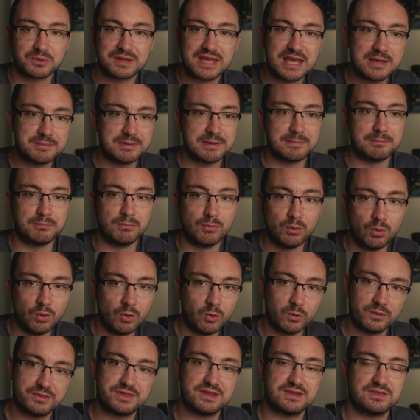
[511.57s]
keep it
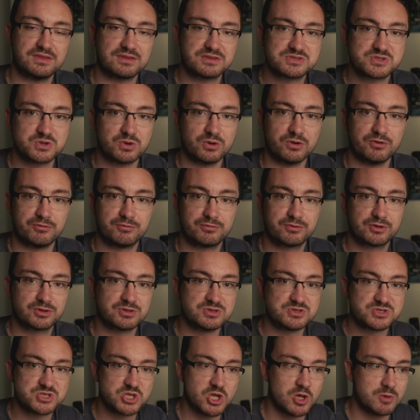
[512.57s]
more within the sort of
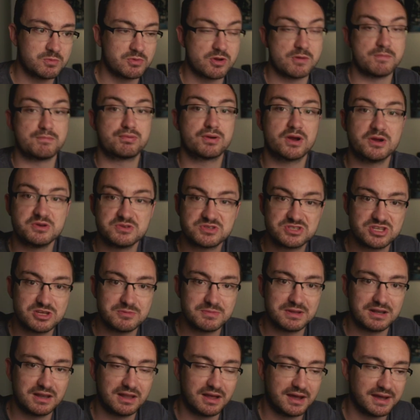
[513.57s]
consumer and
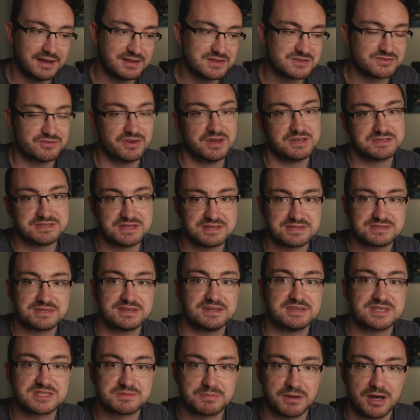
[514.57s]
prosumer lines versus
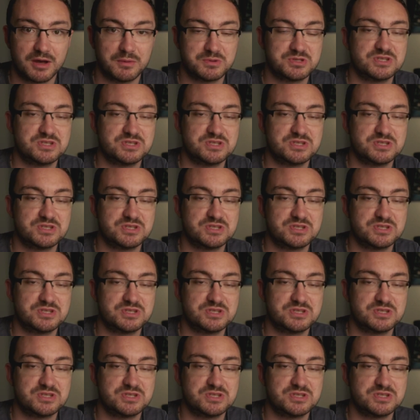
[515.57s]
the Inspire,